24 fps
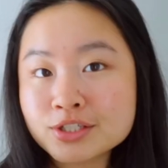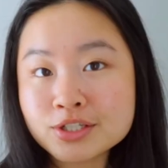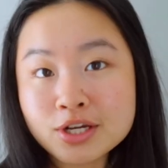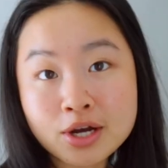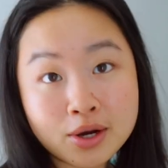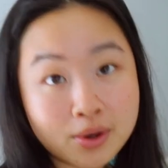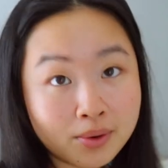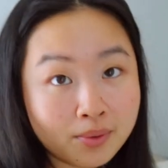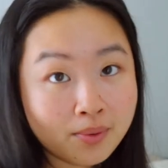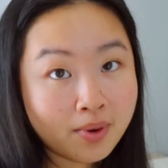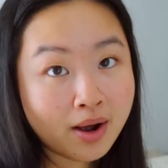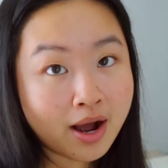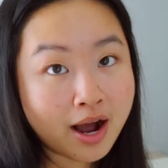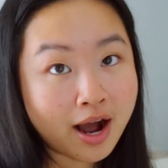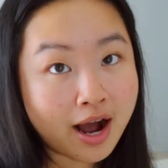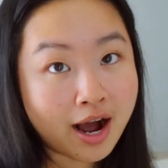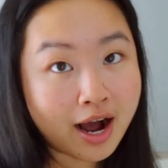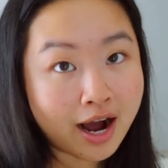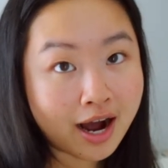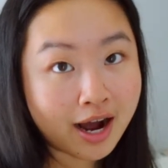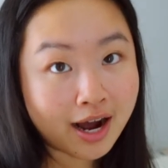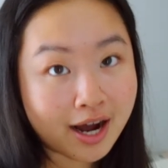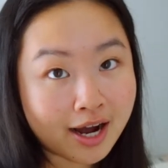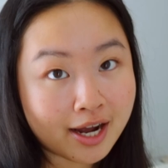So
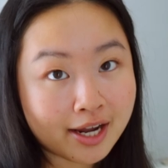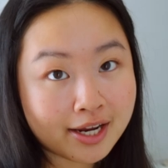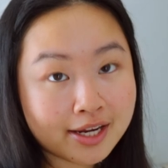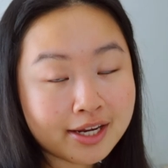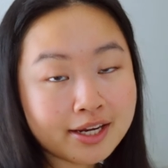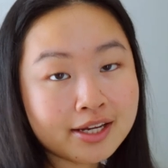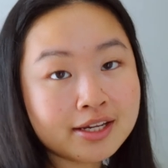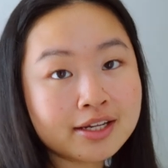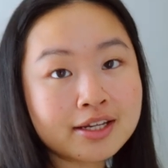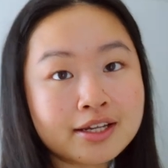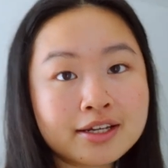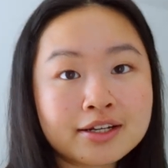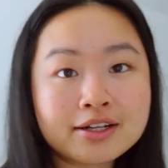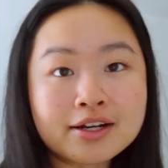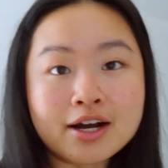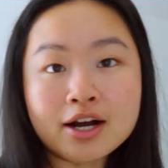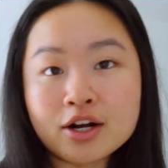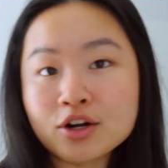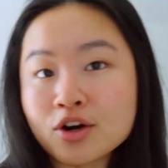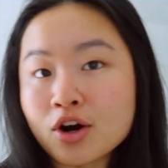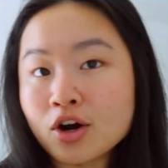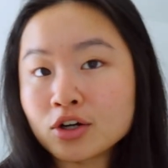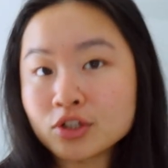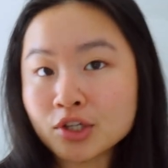I
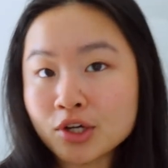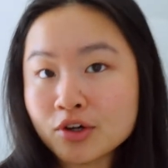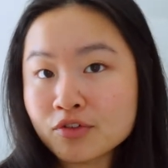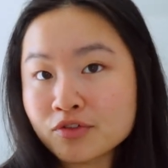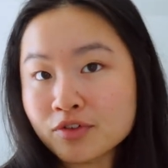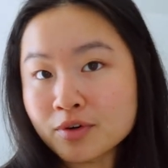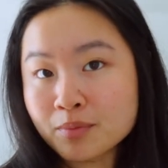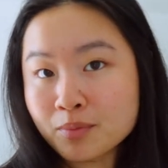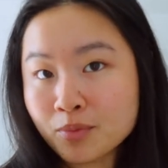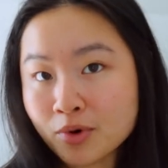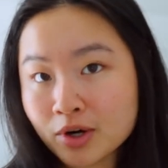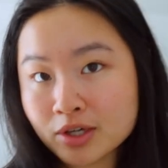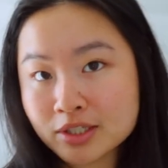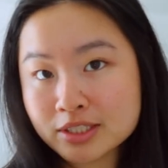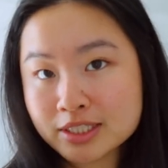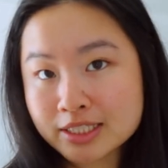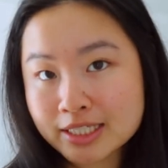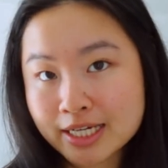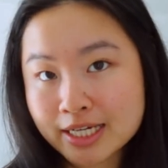Got called off from work